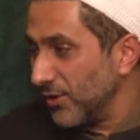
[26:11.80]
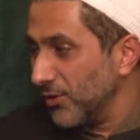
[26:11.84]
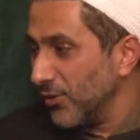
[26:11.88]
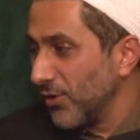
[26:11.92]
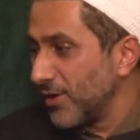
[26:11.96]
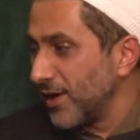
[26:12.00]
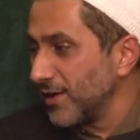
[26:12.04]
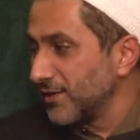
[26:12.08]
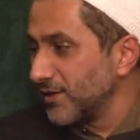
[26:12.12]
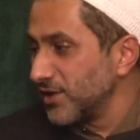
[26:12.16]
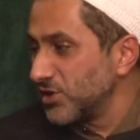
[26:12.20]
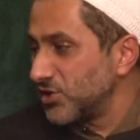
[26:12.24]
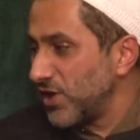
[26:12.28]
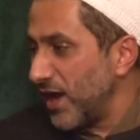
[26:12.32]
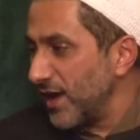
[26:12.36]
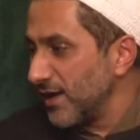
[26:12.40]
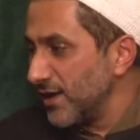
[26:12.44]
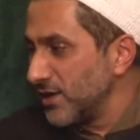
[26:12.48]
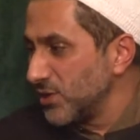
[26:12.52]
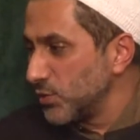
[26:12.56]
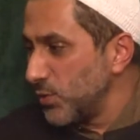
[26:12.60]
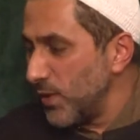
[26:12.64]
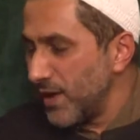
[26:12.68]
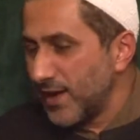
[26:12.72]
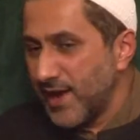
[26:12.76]
Look at the
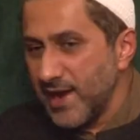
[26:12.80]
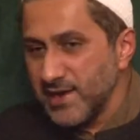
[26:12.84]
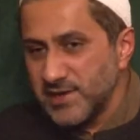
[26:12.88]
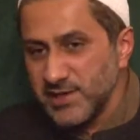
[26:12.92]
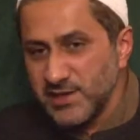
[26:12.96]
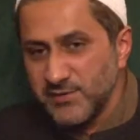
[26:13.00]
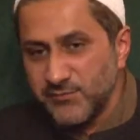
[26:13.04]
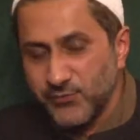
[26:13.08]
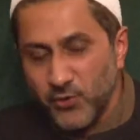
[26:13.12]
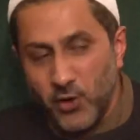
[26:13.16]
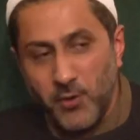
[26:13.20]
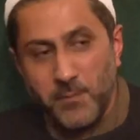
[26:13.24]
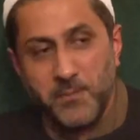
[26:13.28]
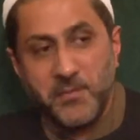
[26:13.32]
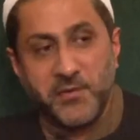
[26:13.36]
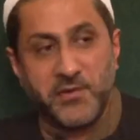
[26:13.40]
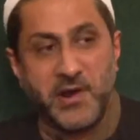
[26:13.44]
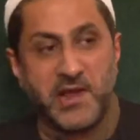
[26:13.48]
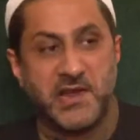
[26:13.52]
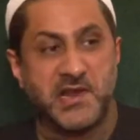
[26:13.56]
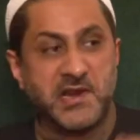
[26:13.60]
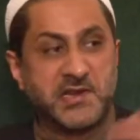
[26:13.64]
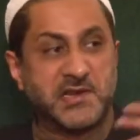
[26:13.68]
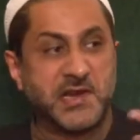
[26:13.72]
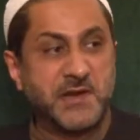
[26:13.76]
challenge we're getting from
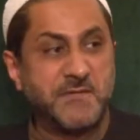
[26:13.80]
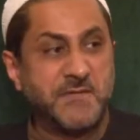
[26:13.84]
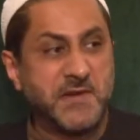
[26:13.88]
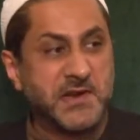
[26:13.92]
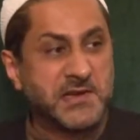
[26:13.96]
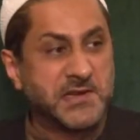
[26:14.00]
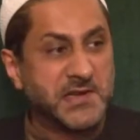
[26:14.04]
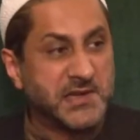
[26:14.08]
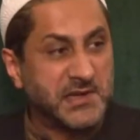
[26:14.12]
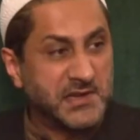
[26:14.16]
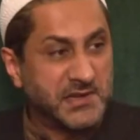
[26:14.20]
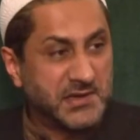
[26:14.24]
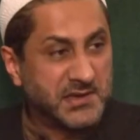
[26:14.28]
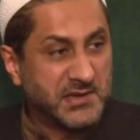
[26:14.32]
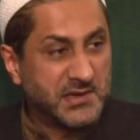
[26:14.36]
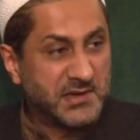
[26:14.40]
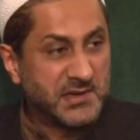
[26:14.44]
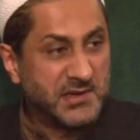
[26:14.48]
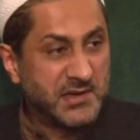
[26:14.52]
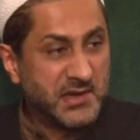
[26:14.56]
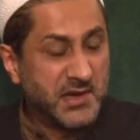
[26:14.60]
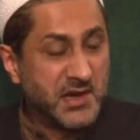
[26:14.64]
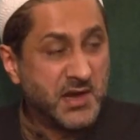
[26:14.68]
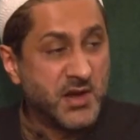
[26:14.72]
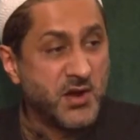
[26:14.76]
relativity,
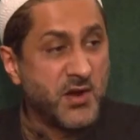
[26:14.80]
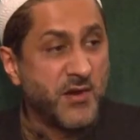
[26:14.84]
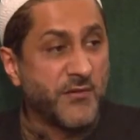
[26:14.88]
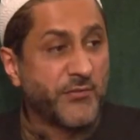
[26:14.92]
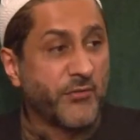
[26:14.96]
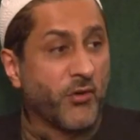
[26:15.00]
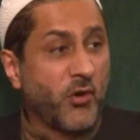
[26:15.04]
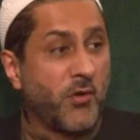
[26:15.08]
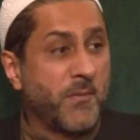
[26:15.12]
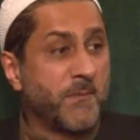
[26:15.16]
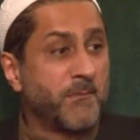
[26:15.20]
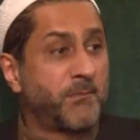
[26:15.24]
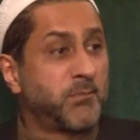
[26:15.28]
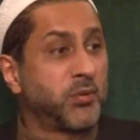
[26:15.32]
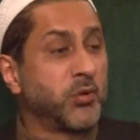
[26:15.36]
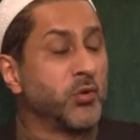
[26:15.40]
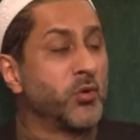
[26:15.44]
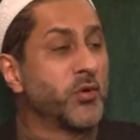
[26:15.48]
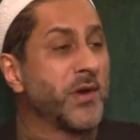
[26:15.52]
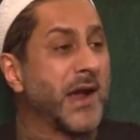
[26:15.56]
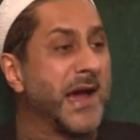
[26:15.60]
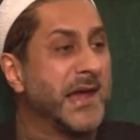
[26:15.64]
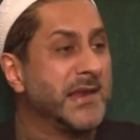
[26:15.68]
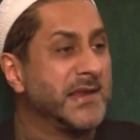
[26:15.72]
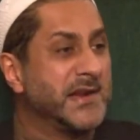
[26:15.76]
from
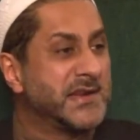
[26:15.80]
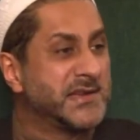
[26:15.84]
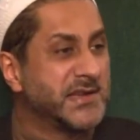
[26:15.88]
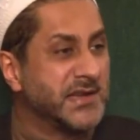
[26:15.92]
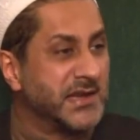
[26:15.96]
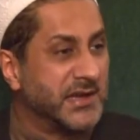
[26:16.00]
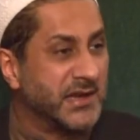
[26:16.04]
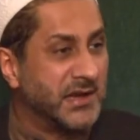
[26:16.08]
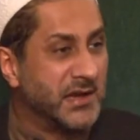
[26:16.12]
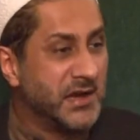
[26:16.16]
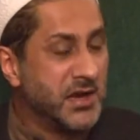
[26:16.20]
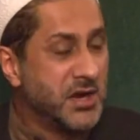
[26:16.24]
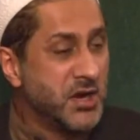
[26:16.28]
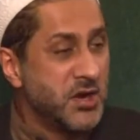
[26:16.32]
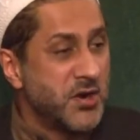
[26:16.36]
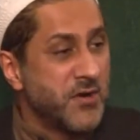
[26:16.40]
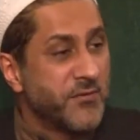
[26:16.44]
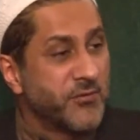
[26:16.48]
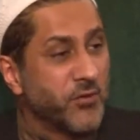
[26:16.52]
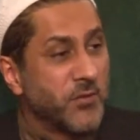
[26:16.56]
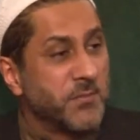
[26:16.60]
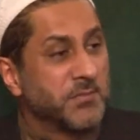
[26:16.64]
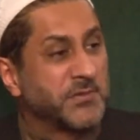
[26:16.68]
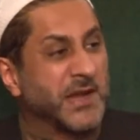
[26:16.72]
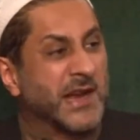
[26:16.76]
plurality,
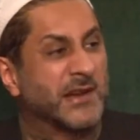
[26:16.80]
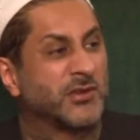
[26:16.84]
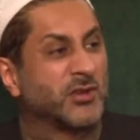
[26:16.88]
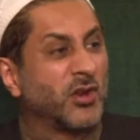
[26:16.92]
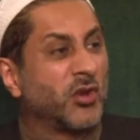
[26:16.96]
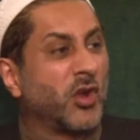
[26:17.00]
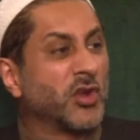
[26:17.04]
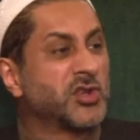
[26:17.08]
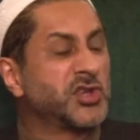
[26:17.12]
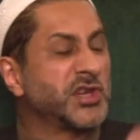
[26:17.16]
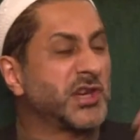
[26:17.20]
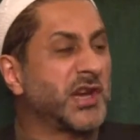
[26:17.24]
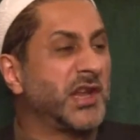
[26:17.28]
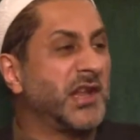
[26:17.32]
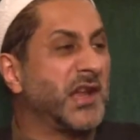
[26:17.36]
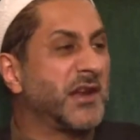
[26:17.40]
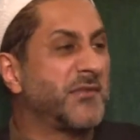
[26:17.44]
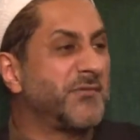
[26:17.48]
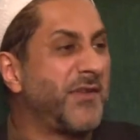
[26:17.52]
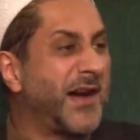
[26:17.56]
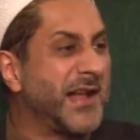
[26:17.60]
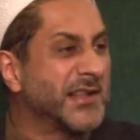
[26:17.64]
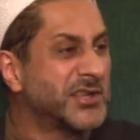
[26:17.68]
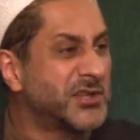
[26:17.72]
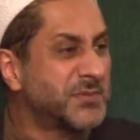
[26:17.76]
from technological
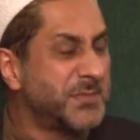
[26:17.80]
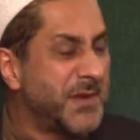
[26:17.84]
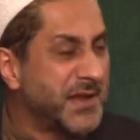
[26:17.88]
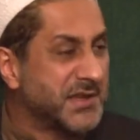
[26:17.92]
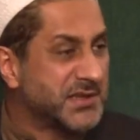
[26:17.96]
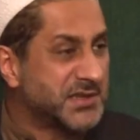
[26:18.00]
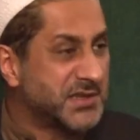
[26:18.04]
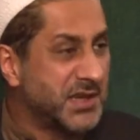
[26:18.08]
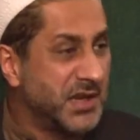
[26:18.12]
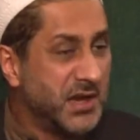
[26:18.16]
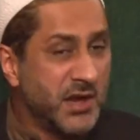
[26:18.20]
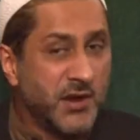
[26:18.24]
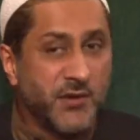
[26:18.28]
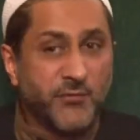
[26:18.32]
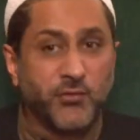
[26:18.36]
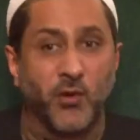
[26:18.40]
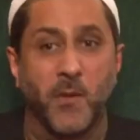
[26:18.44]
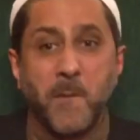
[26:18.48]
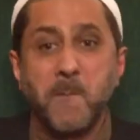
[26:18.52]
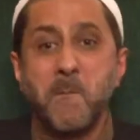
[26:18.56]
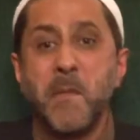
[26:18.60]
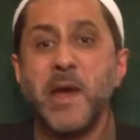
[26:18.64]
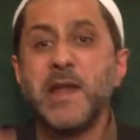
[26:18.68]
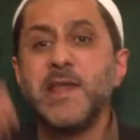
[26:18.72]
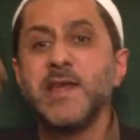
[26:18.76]
advancements,
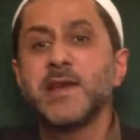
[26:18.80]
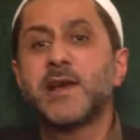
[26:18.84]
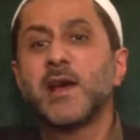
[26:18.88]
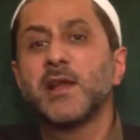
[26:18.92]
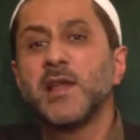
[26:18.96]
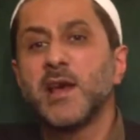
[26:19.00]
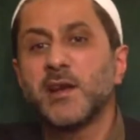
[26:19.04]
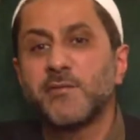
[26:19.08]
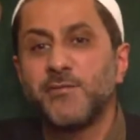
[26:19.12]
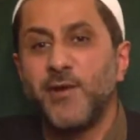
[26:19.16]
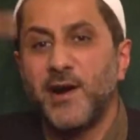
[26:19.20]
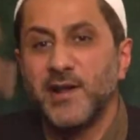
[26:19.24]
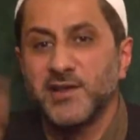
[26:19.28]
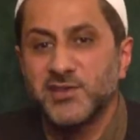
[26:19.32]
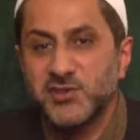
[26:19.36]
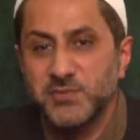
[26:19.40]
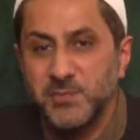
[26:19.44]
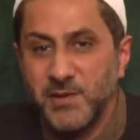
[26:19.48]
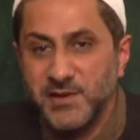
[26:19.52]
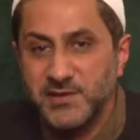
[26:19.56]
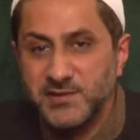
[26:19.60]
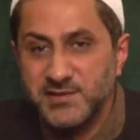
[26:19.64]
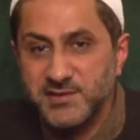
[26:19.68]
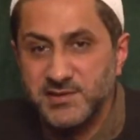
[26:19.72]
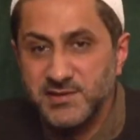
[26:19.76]
from medical
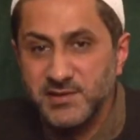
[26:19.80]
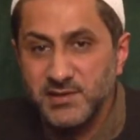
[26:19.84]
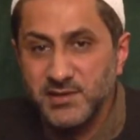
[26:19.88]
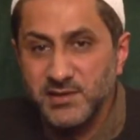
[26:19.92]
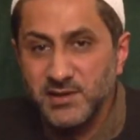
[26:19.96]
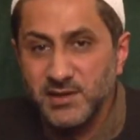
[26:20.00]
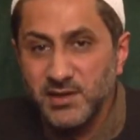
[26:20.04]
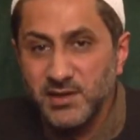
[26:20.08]
advancements.